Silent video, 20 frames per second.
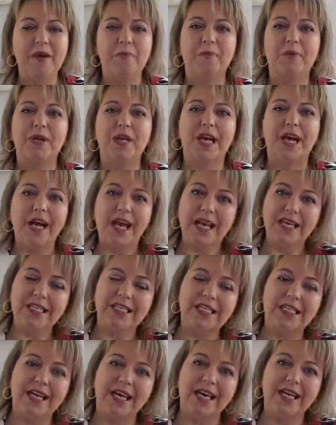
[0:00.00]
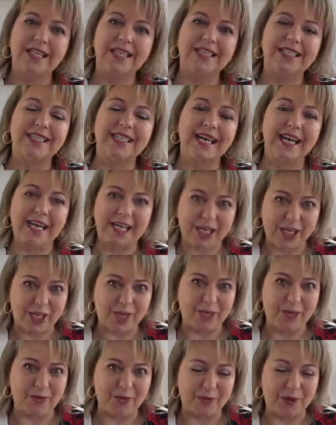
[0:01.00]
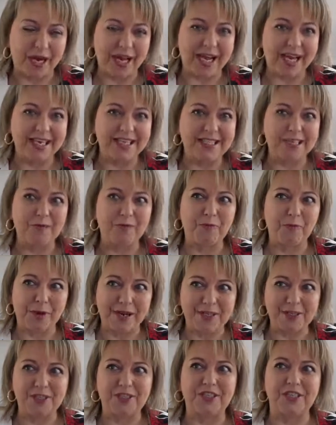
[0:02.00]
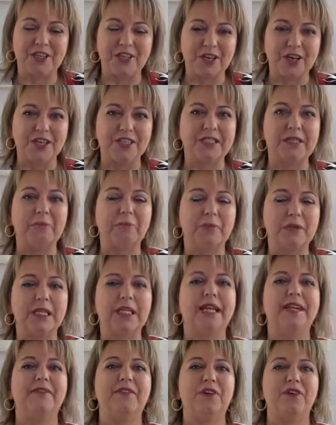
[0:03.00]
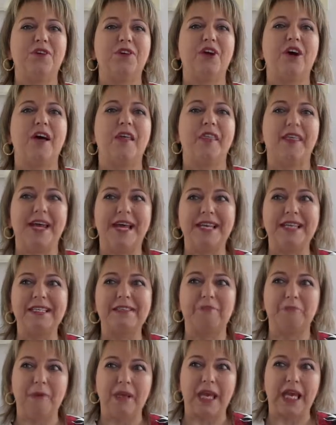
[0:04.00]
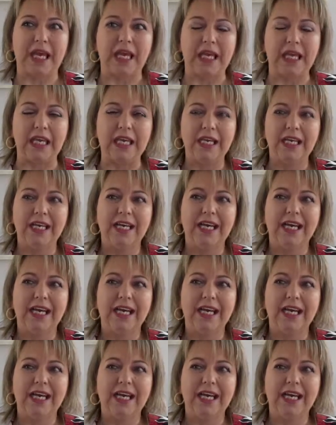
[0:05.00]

but I started like you as a registered nurse, and believe it or not, that is me.